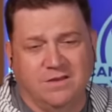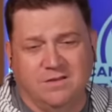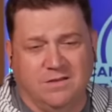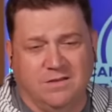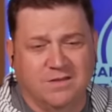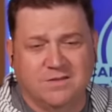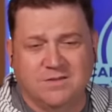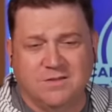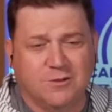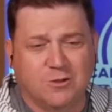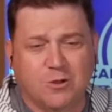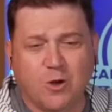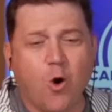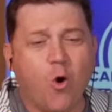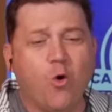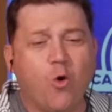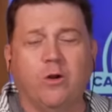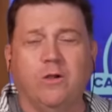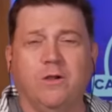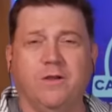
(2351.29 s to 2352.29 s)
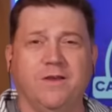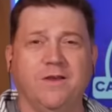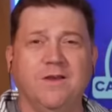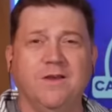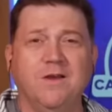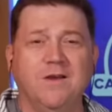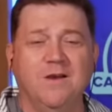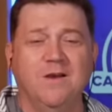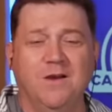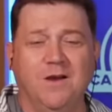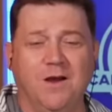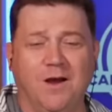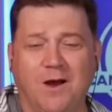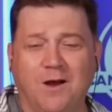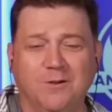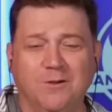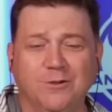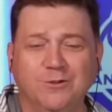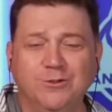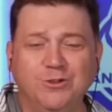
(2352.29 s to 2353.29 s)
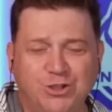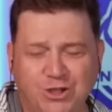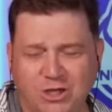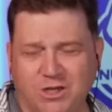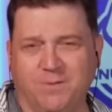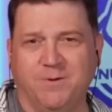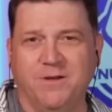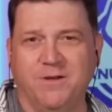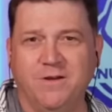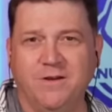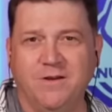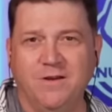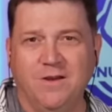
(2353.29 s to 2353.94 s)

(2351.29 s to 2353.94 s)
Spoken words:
That's a totally legitimate